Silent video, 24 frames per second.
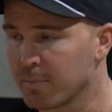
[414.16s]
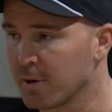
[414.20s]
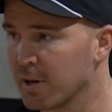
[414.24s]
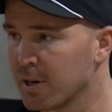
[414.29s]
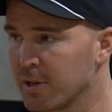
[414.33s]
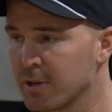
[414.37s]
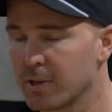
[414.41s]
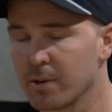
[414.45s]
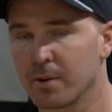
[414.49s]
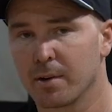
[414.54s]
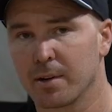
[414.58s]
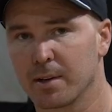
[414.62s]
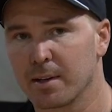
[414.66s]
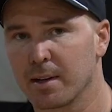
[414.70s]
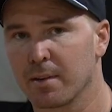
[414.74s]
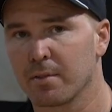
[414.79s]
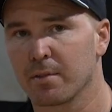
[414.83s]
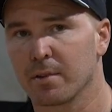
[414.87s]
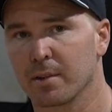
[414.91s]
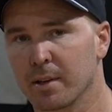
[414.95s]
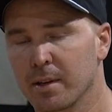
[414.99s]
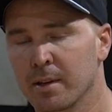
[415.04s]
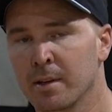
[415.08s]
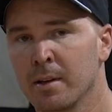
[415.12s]
brand new, I'd
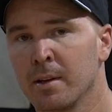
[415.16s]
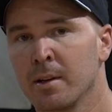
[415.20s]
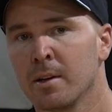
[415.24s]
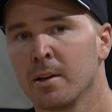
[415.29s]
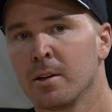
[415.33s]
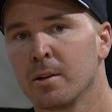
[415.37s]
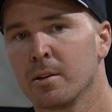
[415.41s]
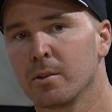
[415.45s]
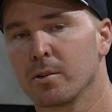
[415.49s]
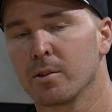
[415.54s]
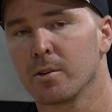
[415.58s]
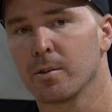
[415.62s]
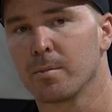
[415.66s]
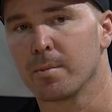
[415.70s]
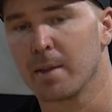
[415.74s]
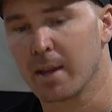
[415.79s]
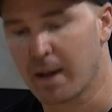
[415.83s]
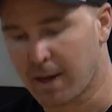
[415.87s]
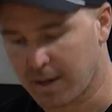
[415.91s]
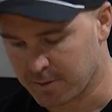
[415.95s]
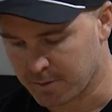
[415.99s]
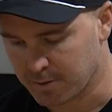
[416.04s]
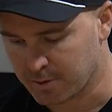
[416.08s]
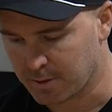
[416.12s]
definitely lube the
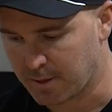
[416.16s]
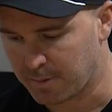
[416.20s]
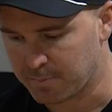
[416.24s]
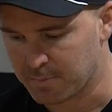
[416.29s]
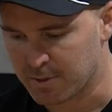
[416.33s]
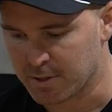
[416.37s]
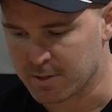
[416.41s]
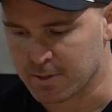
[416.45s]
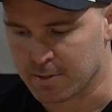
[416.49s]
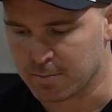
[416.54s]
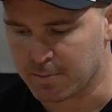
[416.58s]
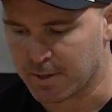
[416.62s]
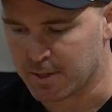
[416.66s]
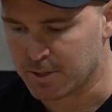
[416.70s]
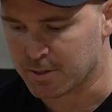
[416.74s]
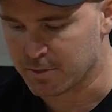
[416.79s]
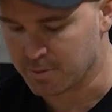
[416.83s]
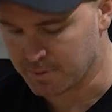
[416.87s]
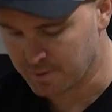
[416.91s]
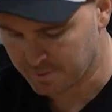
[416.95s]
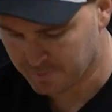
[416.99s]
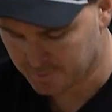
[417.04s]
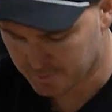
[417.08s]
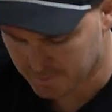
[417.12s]
axle up just to make sure
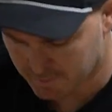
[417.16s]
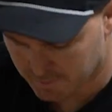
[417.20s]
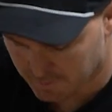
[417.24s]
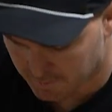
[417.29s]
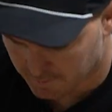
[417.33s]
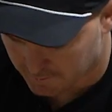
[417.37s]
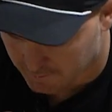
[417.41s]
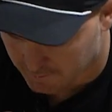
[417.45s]
nothing's going